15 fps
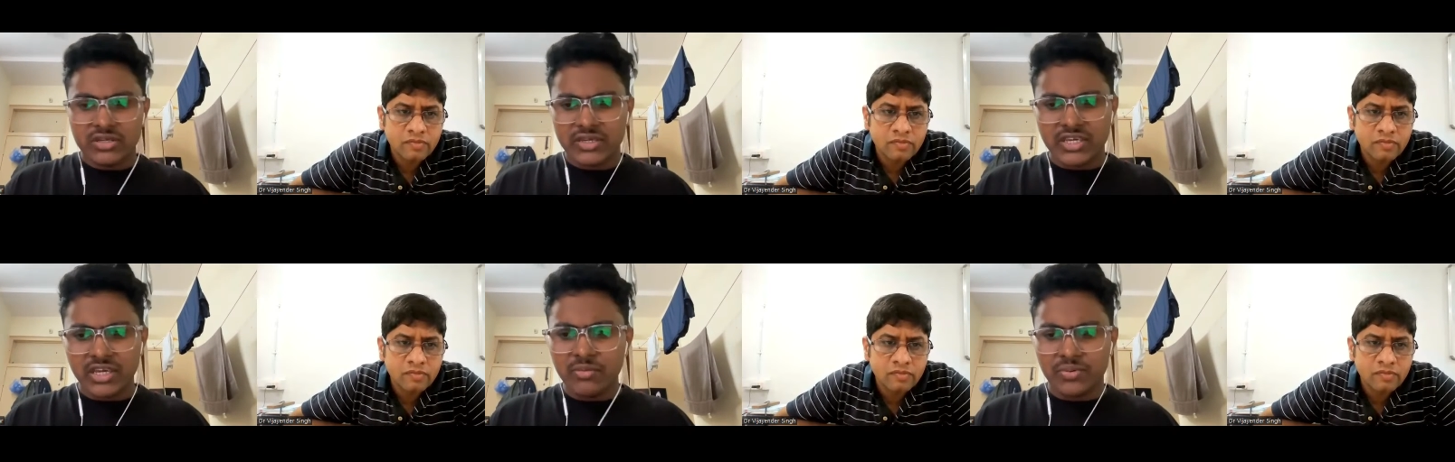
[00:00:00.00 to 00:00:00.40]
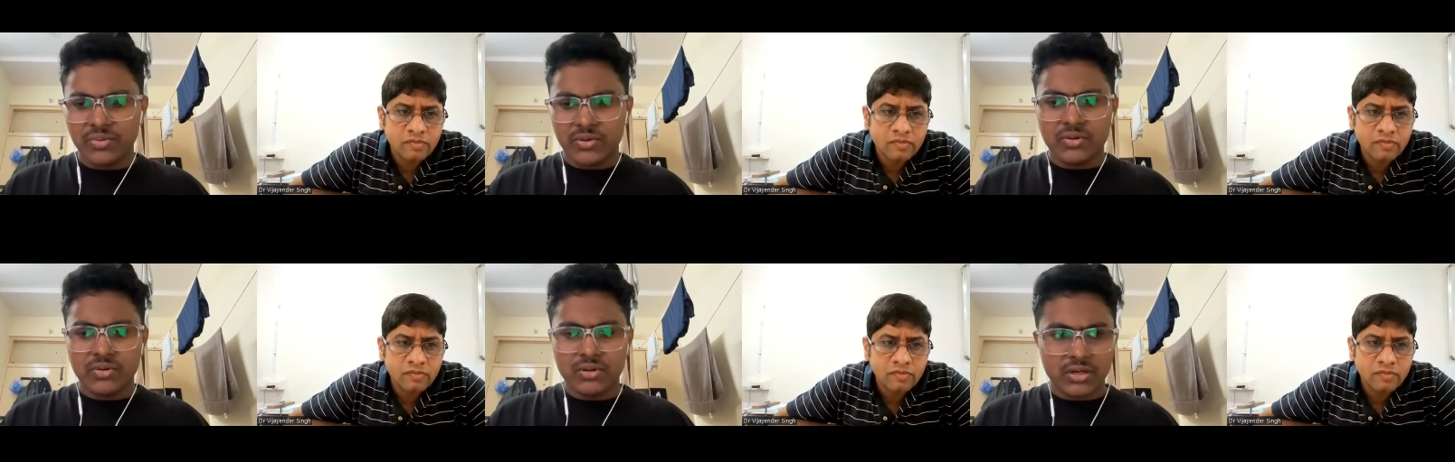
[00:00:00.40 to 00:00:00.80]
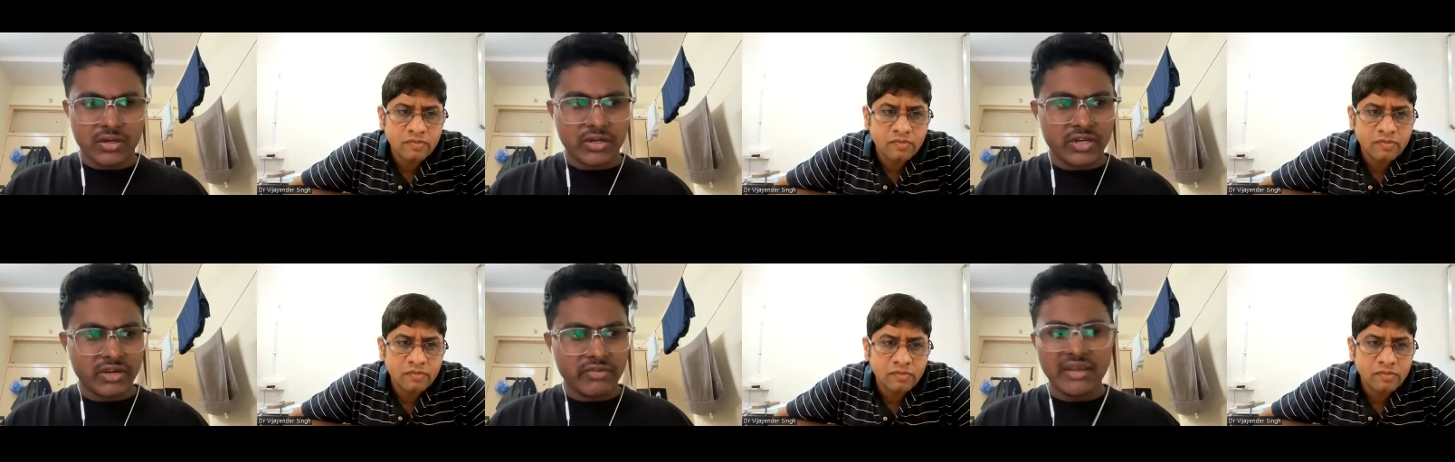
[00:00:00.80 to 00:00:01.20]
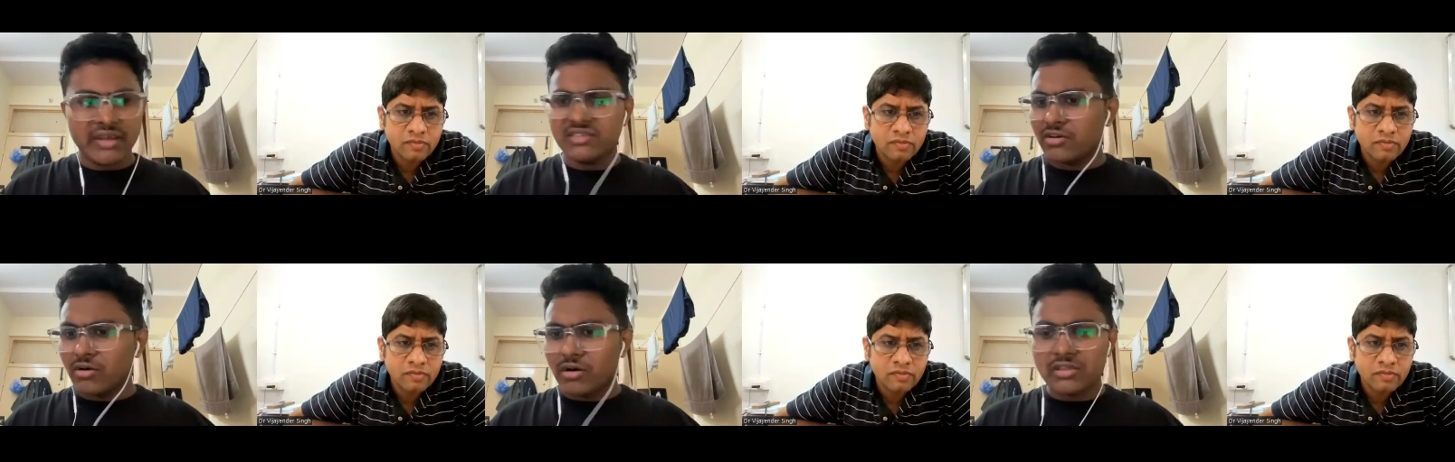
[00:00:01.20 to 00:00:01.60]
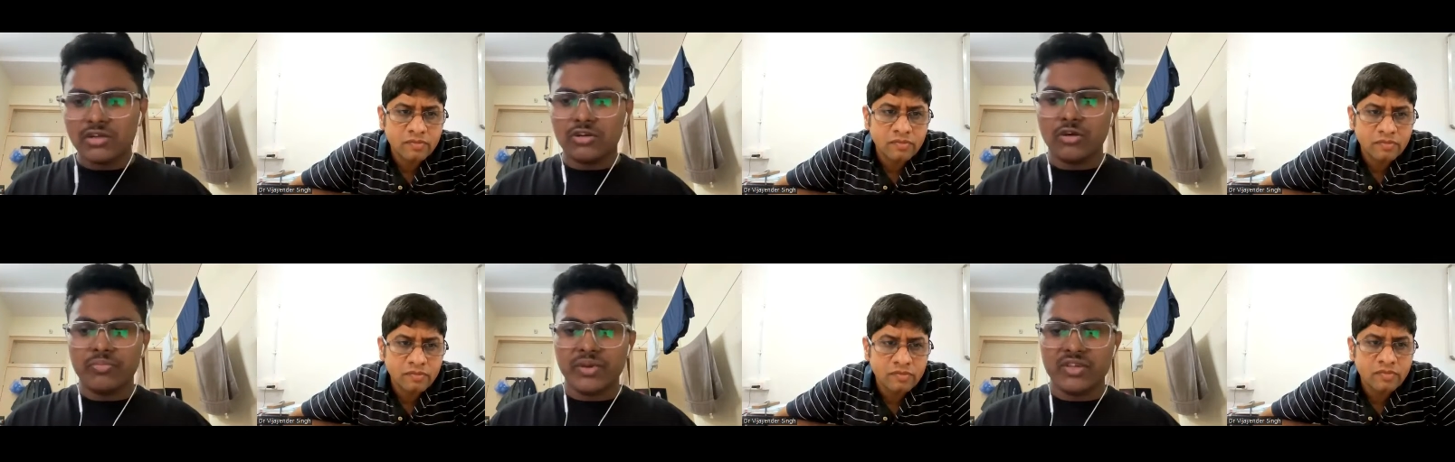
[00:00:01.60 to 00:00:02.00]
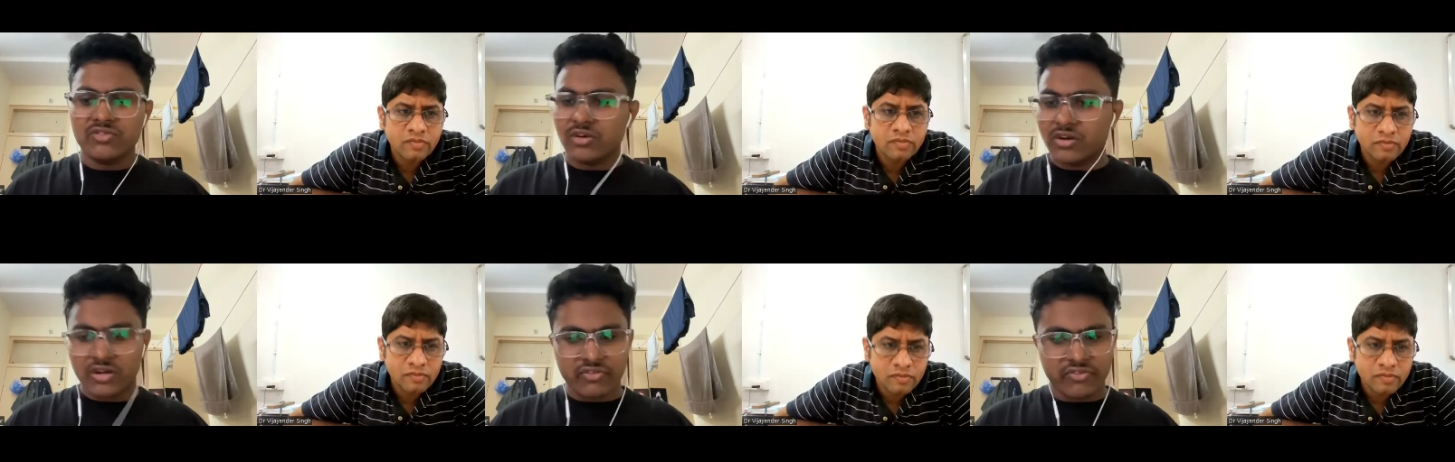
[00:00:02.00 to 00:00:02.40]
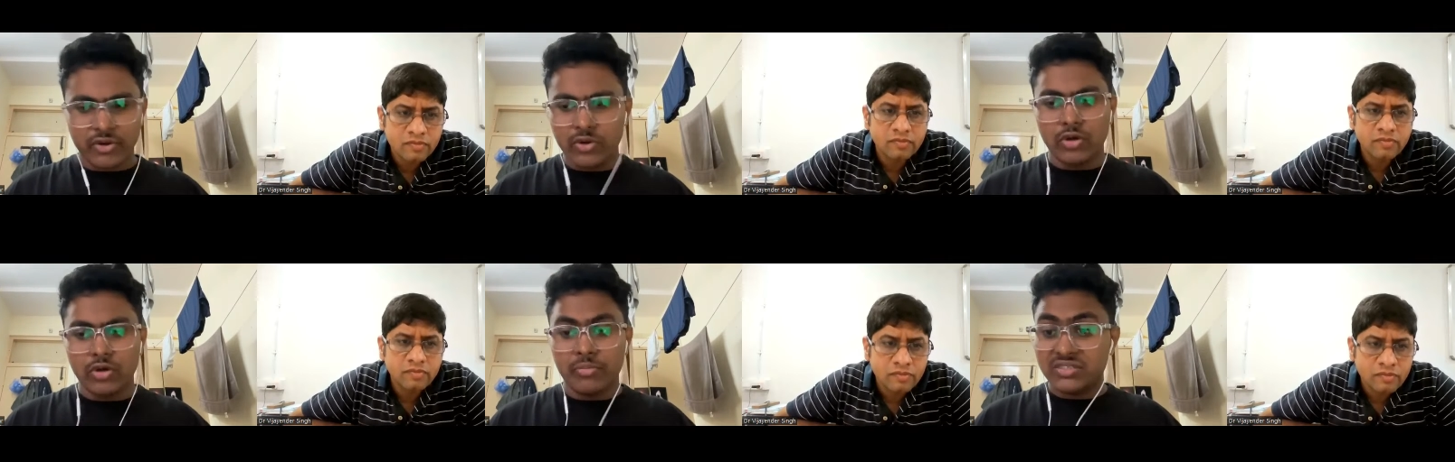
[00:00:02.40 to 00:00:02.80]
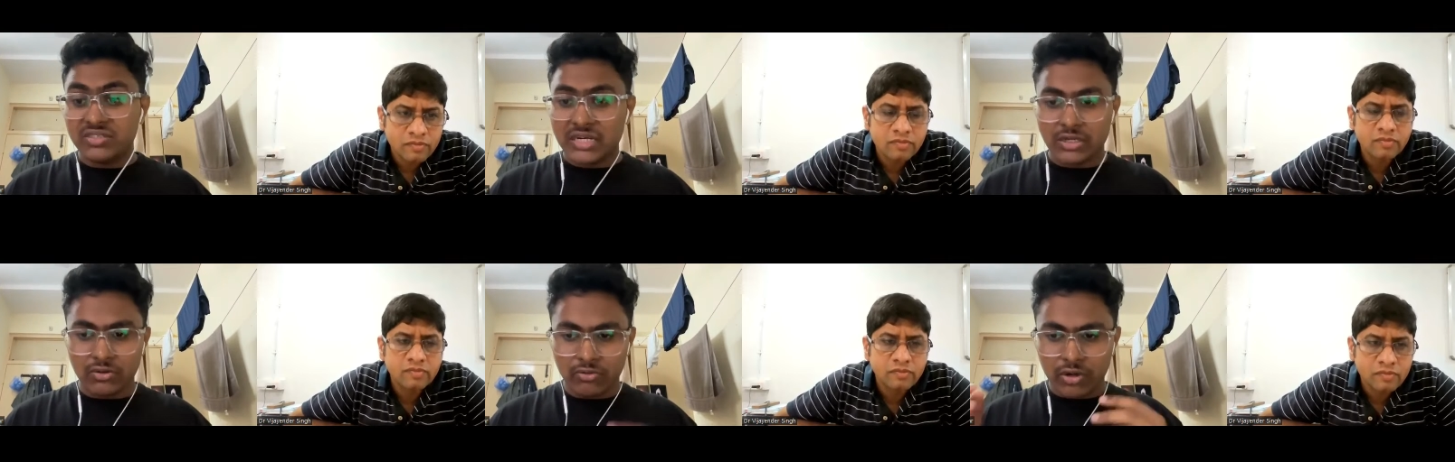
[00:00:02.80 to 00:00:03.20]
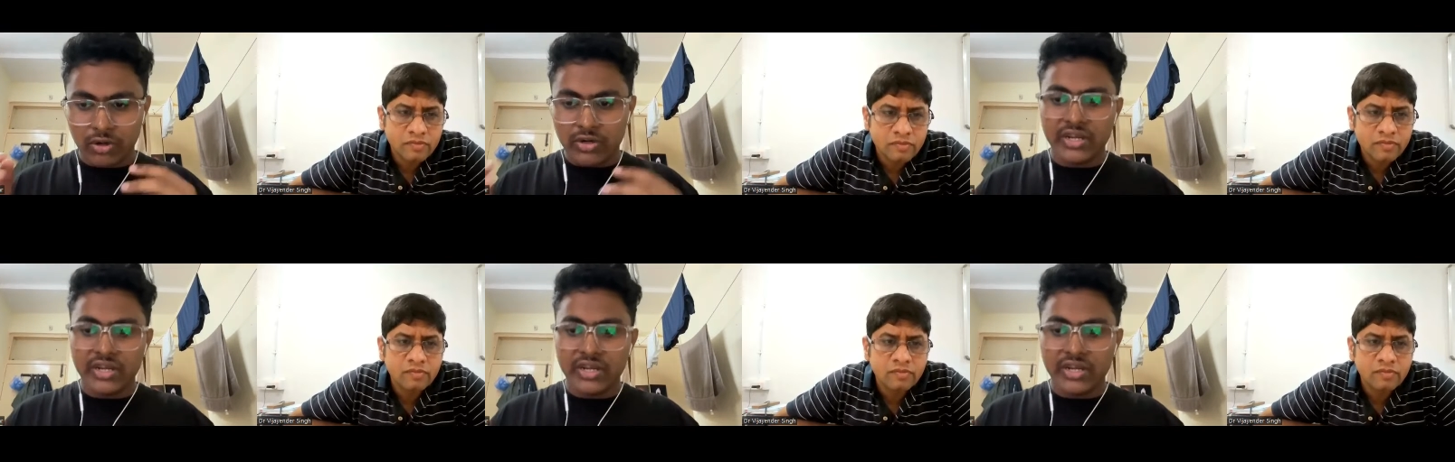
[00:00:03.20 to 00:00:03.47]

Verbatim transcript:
Speaker 1: keep revising all the topics or a few topics that you